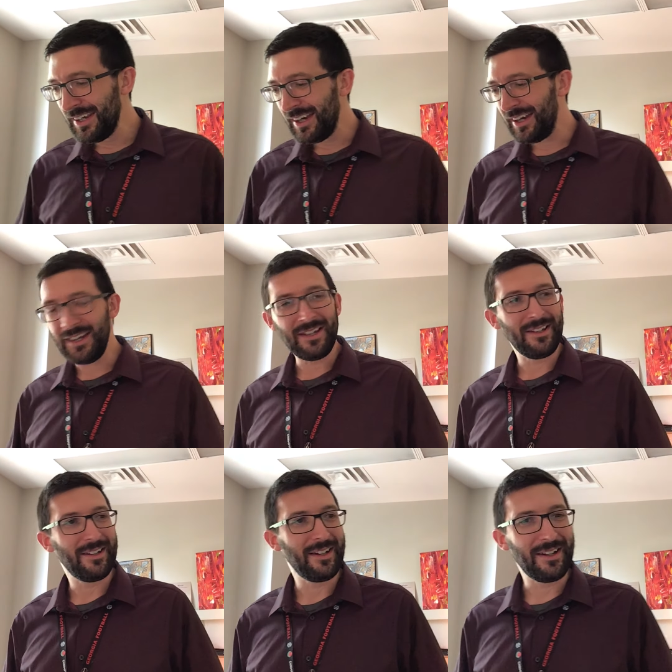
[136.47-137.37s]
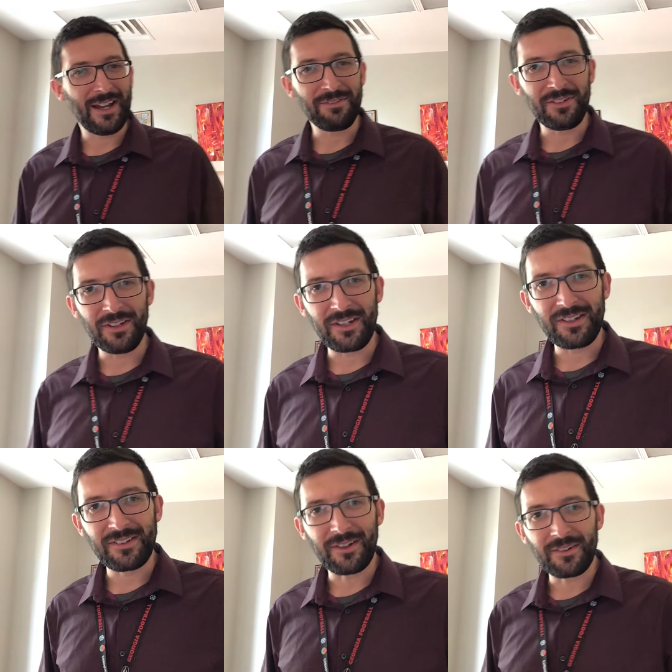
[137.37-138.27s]
and have to like
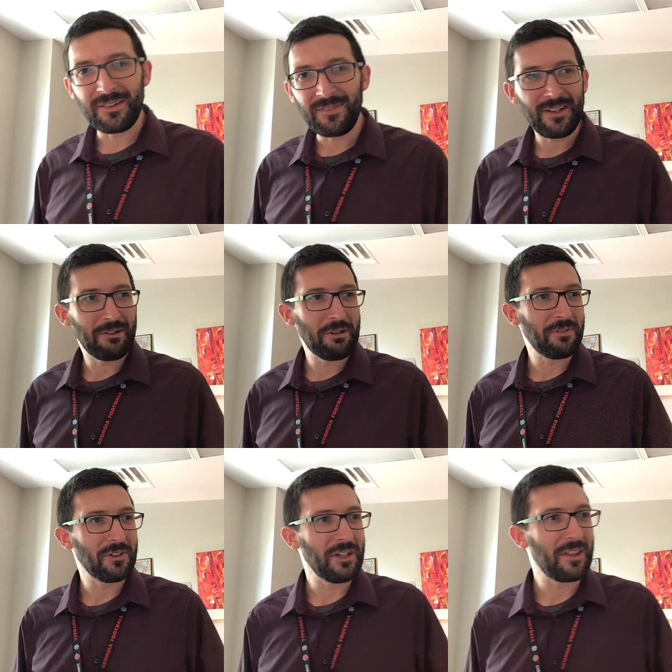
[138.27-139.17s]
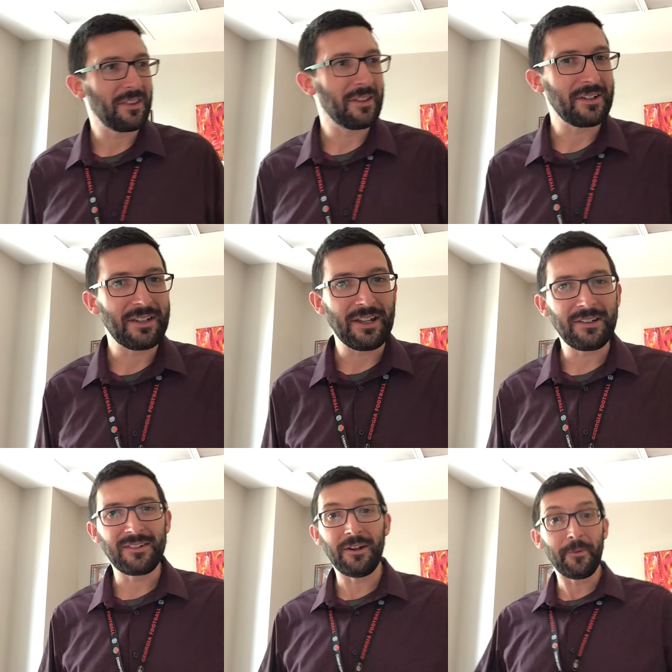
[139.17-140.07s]
start this video over or anything like that.
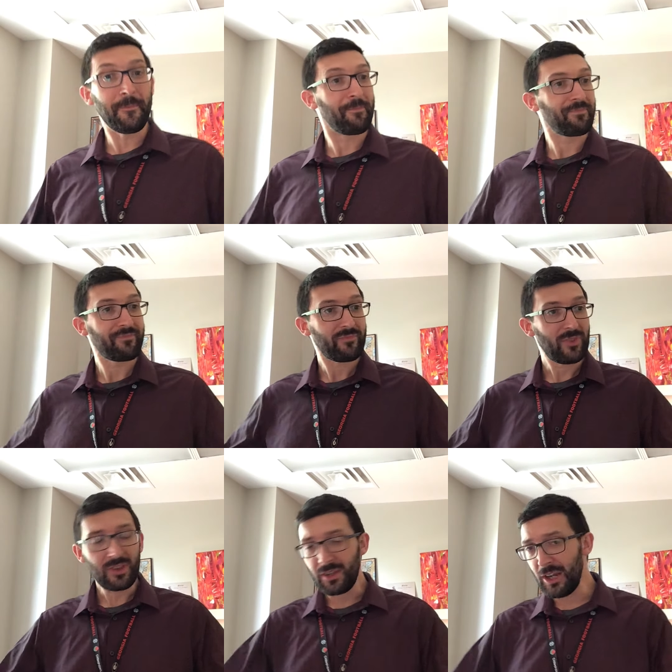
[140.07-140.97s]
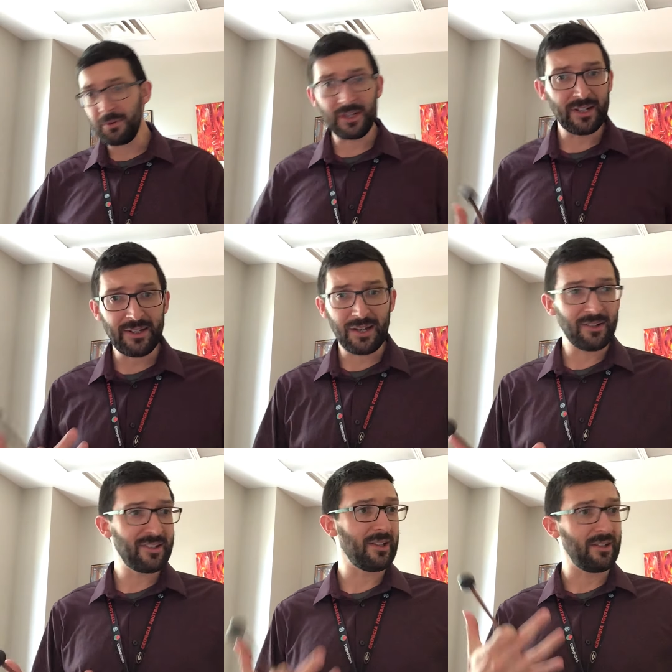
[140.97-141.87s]
So I'm going to
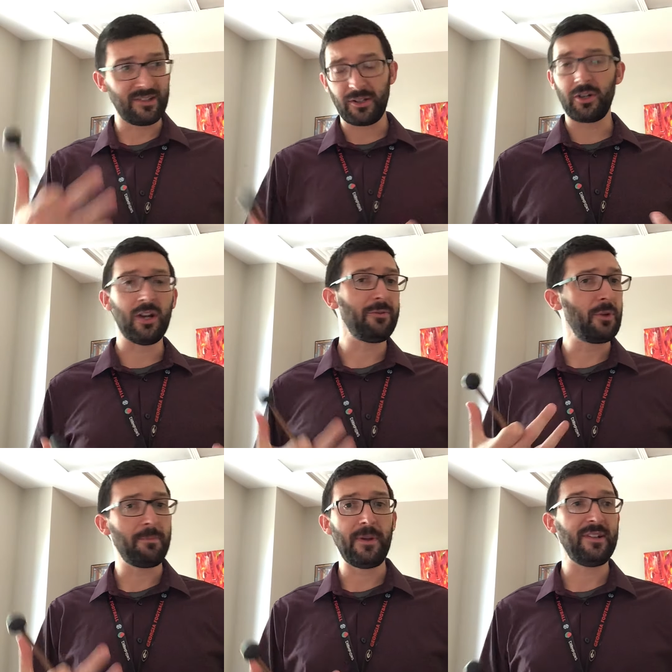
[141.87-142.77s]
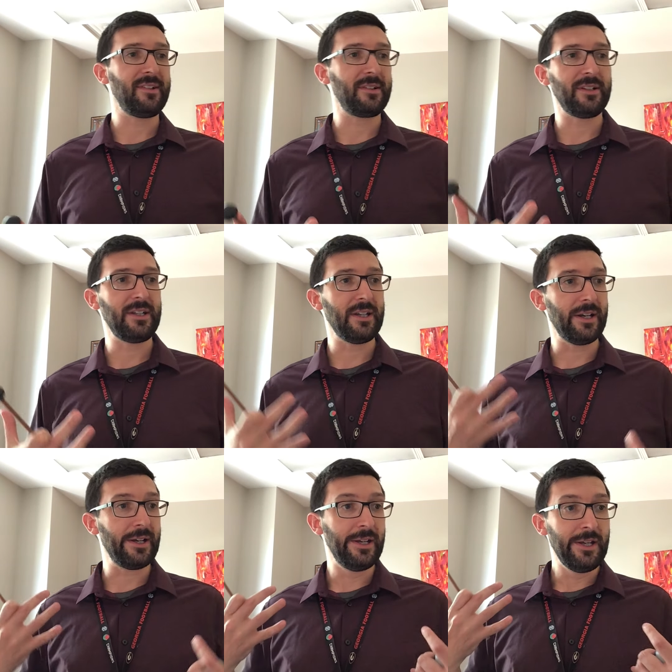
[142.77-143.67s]
announce and start off with basically
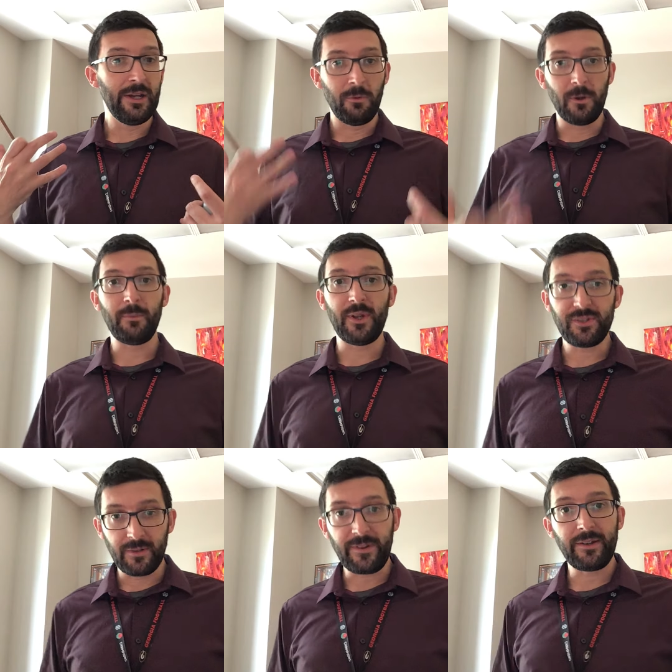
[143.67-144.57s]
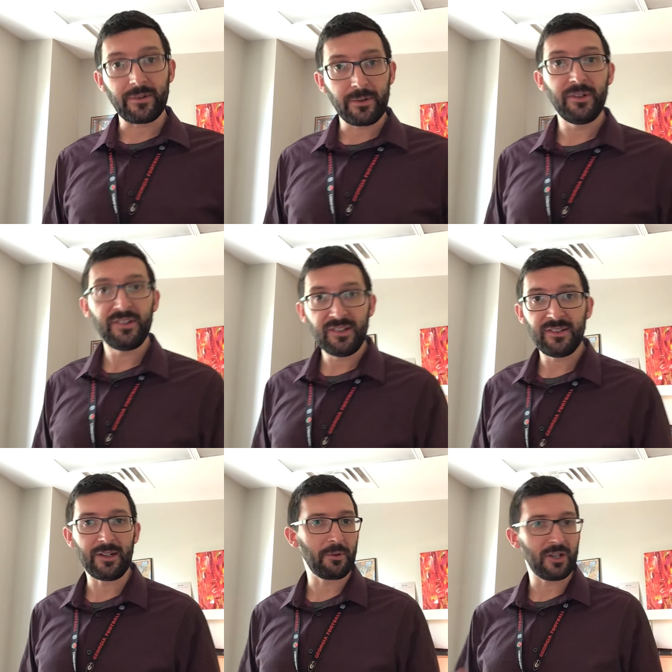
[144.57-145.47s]
one measure of anacrusis,
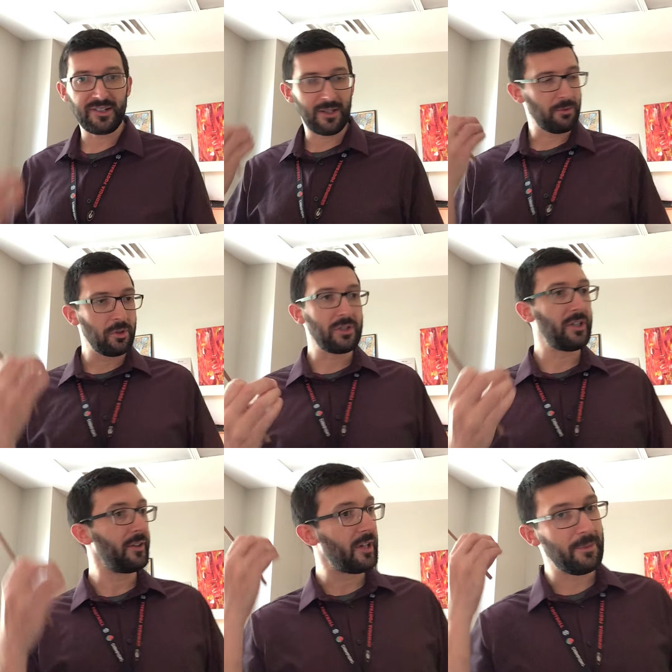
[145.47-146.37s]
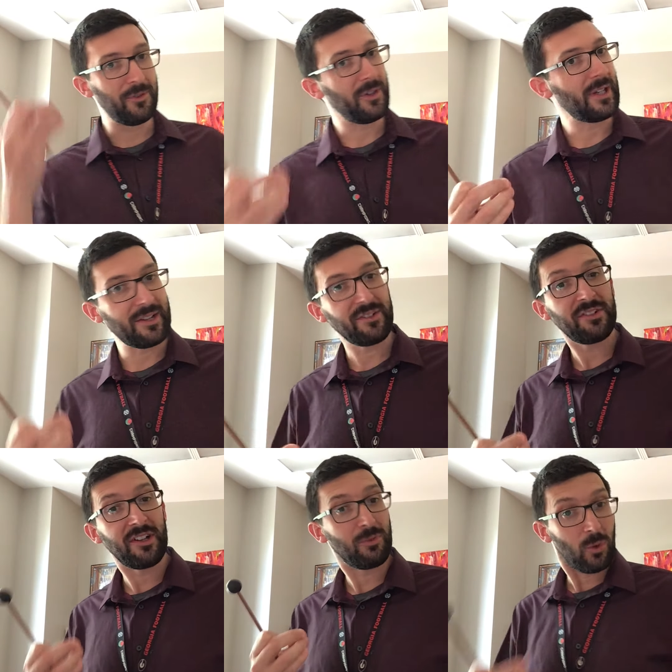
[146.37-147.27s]
and I'm going to say real clearly I'm doing
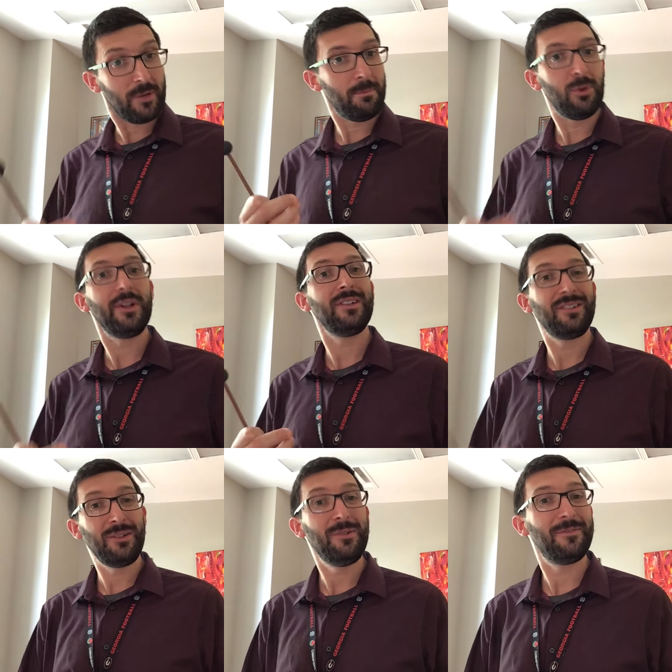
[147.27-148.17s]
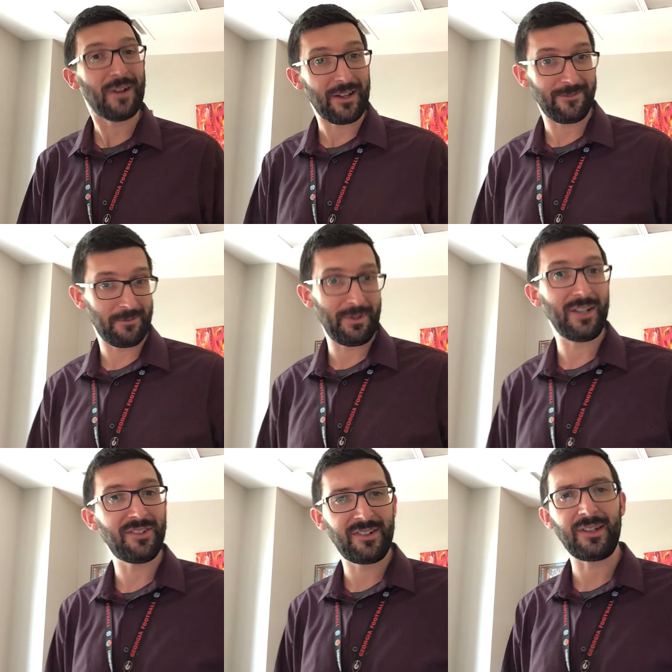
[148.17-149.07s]
exercise 1.25 from
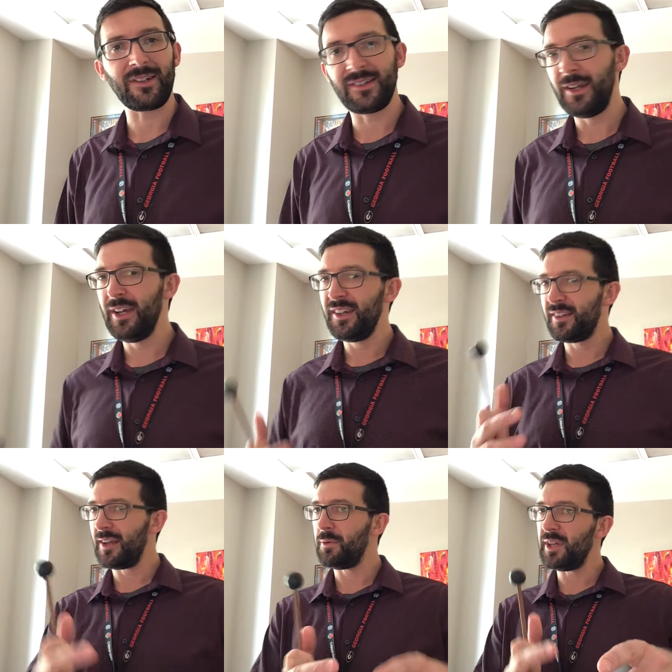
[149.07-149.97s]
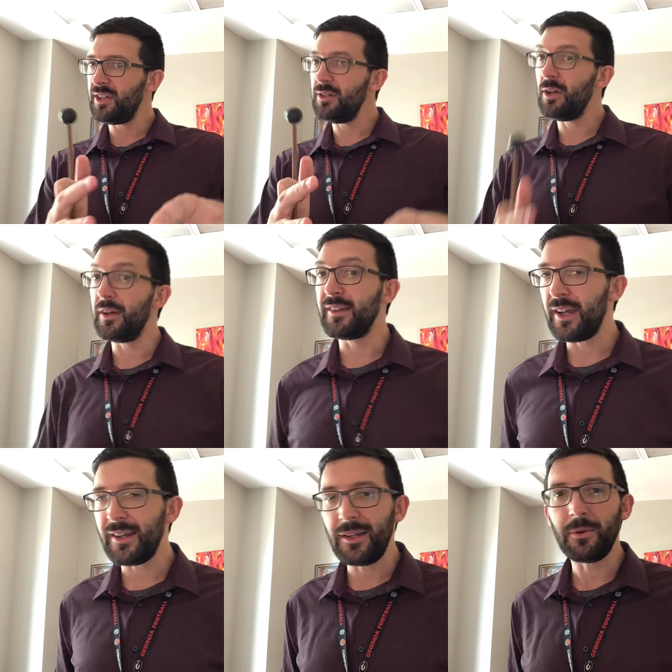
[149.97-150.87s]
page 6, so that way you know
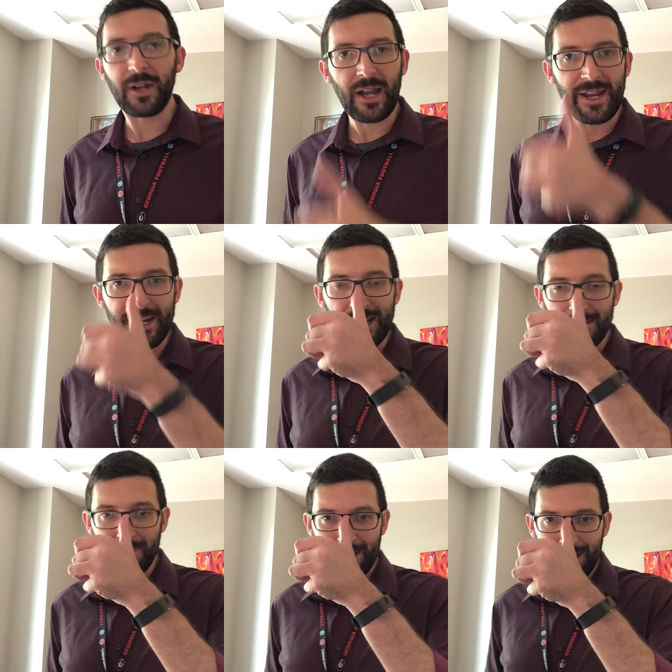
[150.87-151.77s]
exactly where I am,